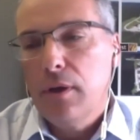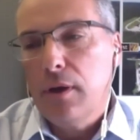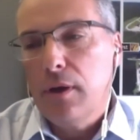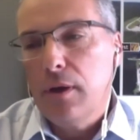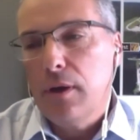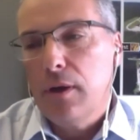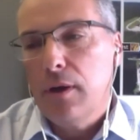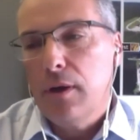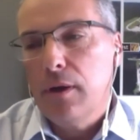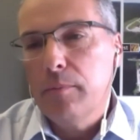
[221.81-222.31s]

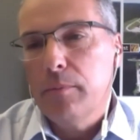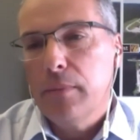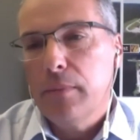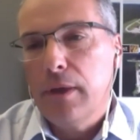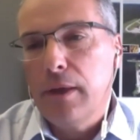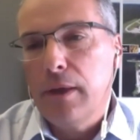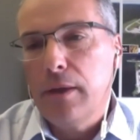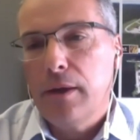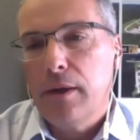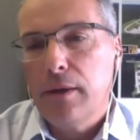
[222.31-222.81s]

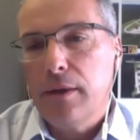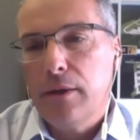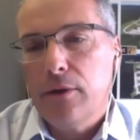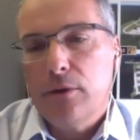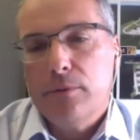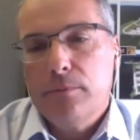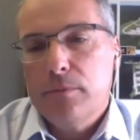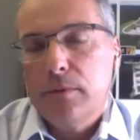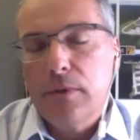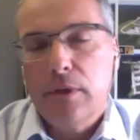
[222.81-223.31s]

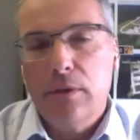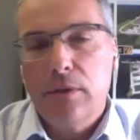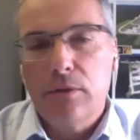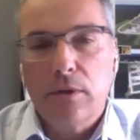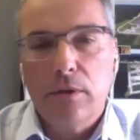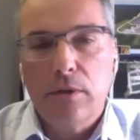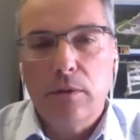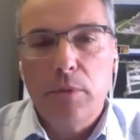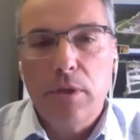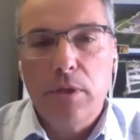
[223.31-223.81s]
it's
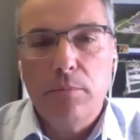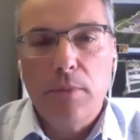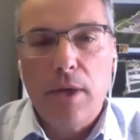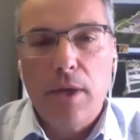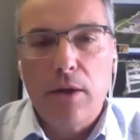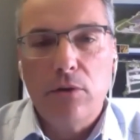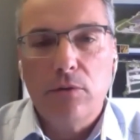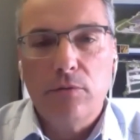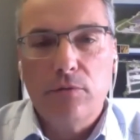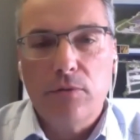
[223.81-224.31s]
going to be a
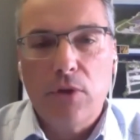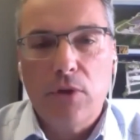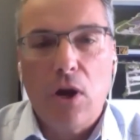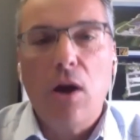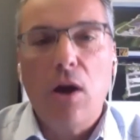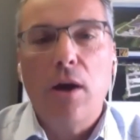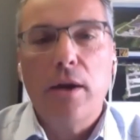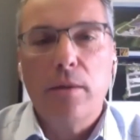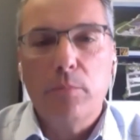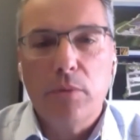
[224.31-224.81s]
matter of
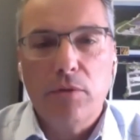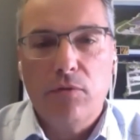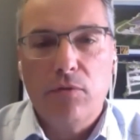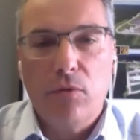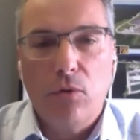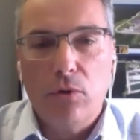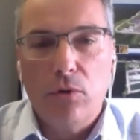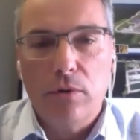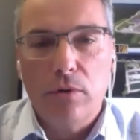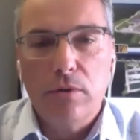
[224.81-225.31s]
time
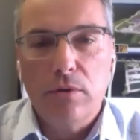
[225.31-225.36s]
before.